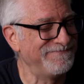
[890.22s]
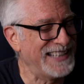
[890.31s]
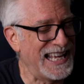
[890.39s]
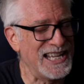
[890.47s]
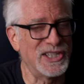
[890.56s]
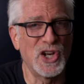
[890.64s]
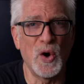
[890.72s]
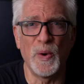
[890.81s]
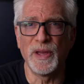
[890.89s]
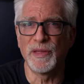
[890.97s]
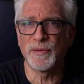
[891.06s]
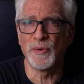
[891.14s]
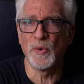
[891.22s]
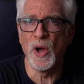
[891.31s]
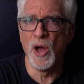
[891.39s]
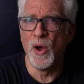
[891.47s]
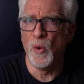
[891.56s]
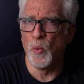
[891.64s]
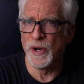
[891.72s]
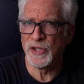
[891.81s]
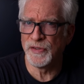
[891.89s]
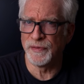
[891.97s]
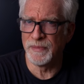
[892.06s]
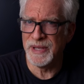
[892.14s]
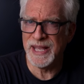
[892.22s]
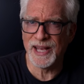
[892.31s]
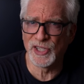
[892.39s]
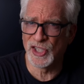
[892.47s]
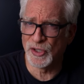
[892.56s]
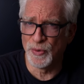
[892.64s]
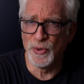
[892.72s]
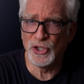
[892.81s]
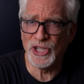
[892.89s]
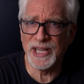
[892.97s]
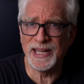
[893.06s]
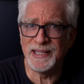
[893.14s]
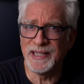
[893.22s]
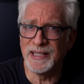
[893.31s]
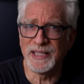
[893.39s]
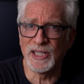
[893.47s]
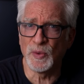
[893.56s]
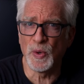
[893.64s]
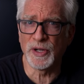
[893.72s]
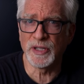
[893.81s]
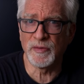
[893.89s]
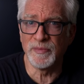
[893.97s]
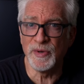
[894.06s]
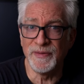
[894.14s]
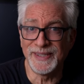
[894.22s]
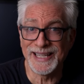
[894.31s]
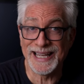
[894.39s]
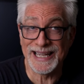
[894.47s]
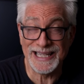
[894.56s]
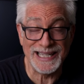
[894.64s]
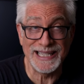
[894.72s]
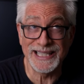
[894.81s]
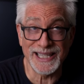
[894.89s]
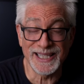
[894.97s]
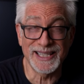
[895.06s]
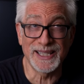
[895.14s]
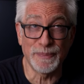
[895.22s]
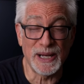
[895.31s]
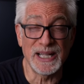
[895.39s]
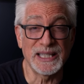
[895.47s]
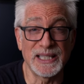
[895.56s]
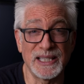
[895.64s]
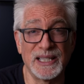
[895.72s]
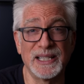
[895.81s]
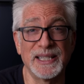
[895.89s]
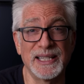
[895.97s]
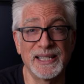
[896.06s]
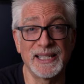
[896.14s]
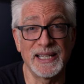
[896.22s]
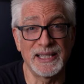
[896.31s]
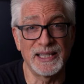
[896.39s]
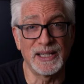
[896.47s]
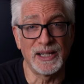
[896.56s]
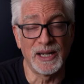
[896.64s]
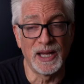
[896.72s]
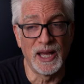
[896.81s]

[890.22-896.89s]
That is going through what is, for me, excruciating detail work to remove, say, dust spots on the sensor.